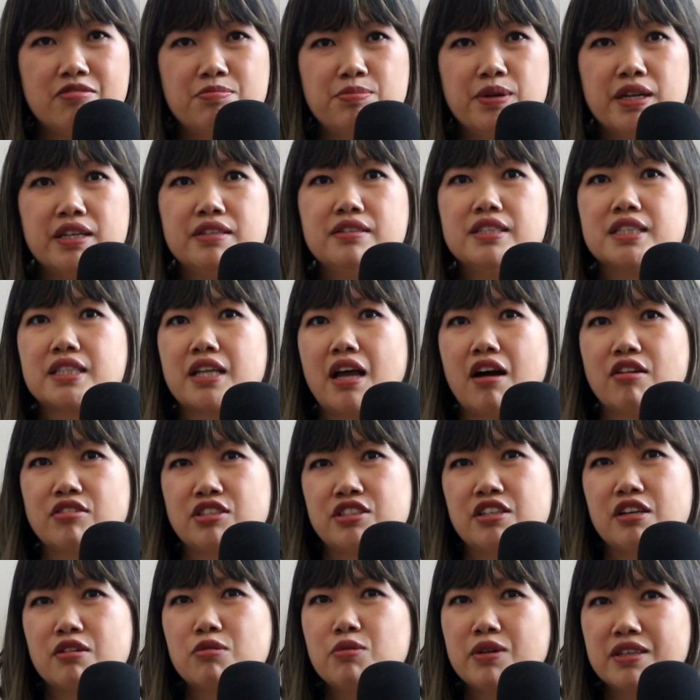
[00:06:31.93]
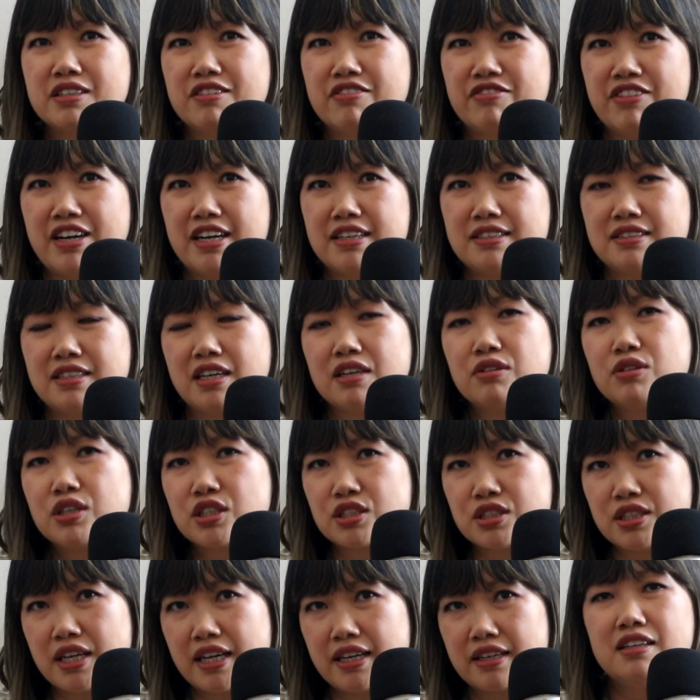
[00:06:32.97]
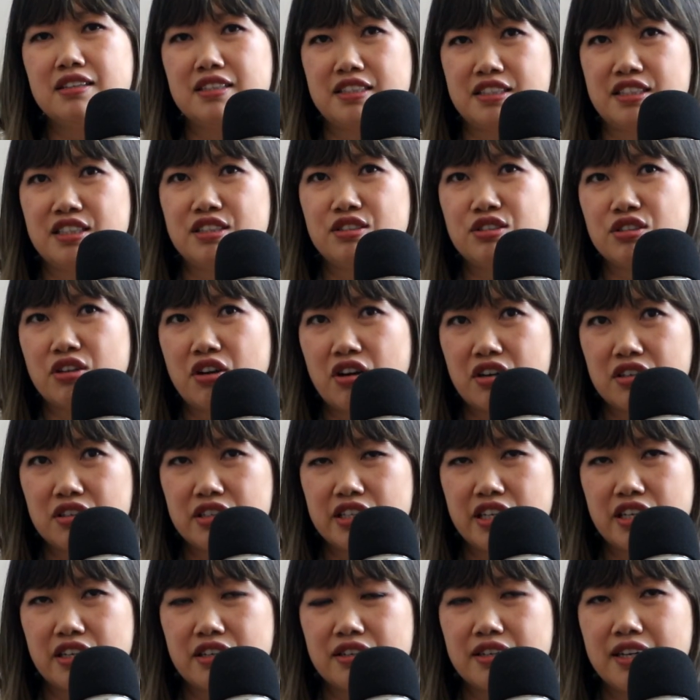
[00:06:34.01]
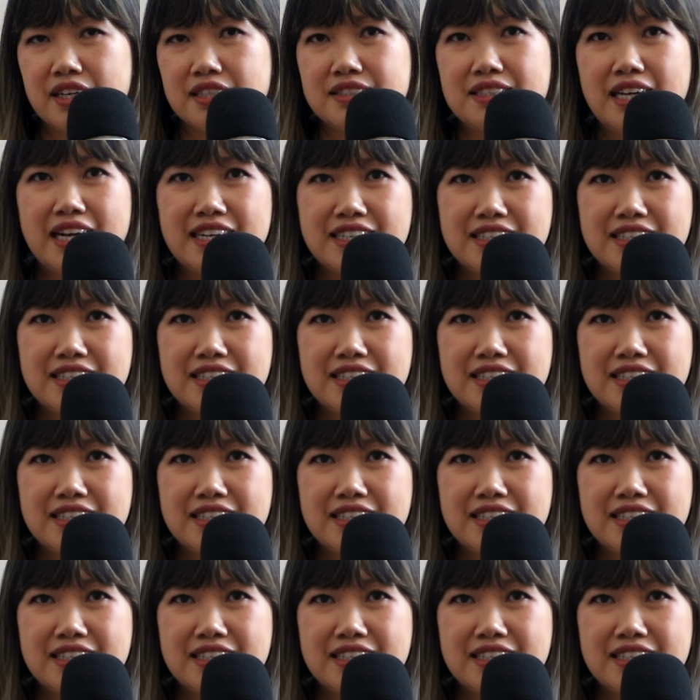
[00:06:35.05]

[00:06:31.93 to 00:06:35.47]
but I'll share one advice I wish I'd listened to earlier, and that